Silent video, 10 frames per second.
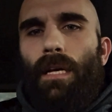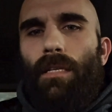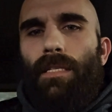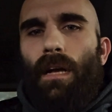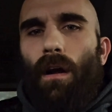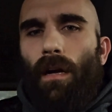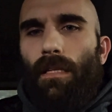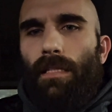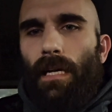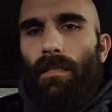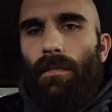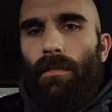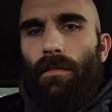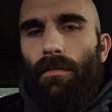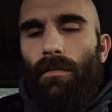as the architect
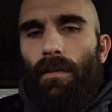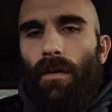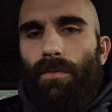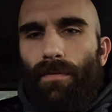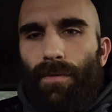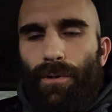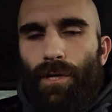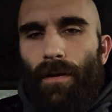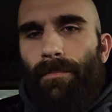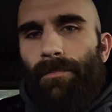of your future.